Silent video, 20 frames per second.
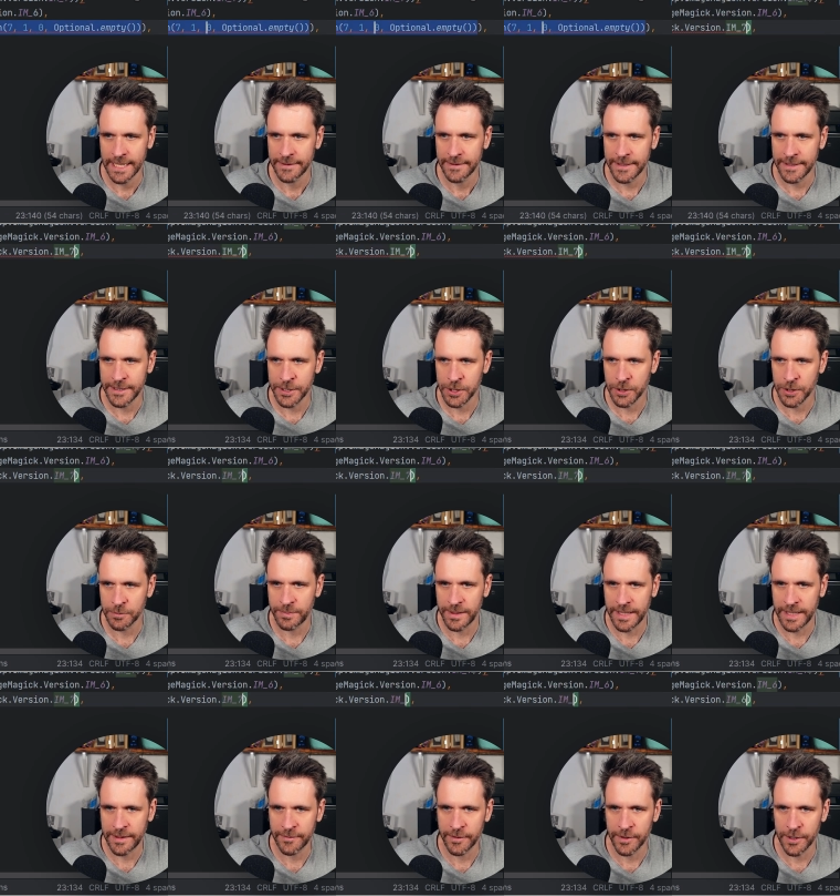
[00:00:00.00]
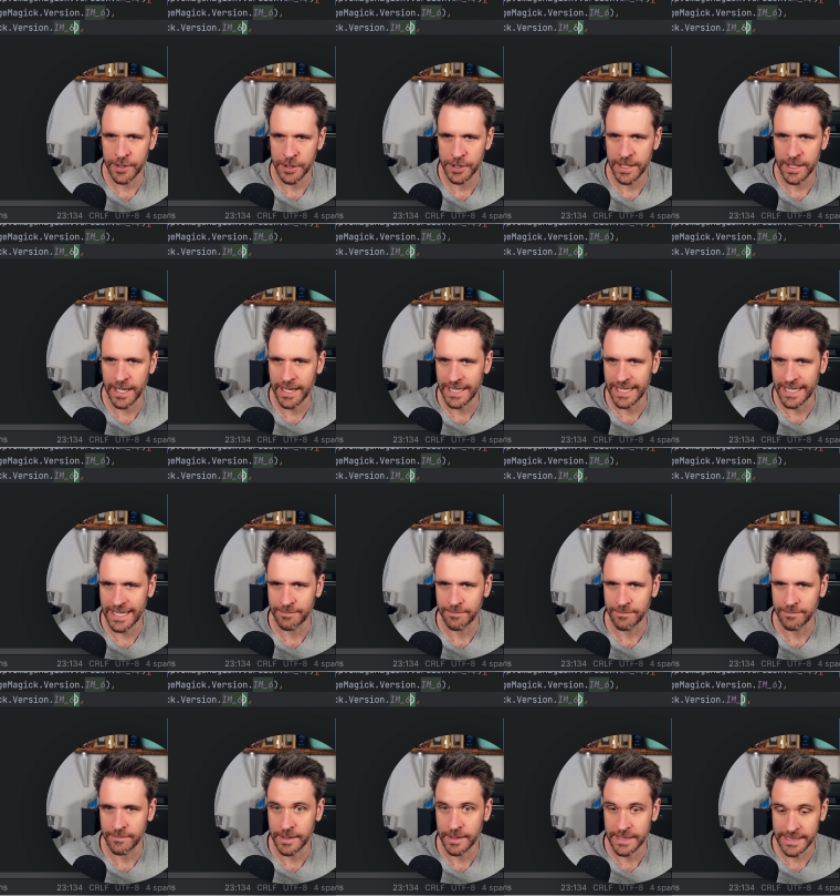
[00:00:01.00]
This should be version
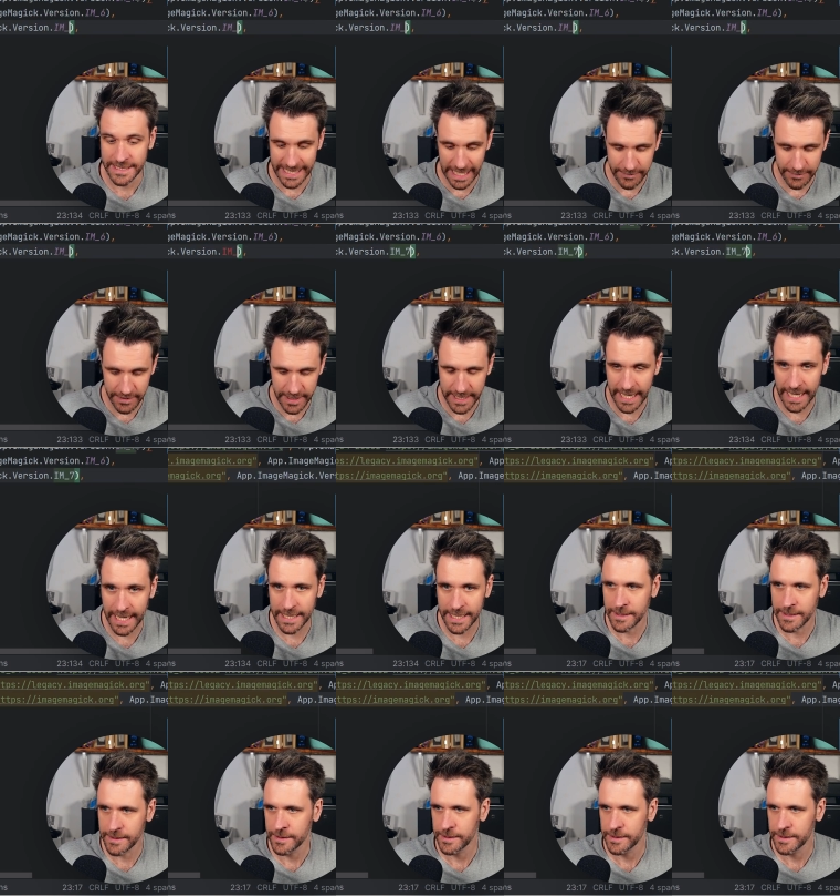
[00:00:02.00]
im7 again.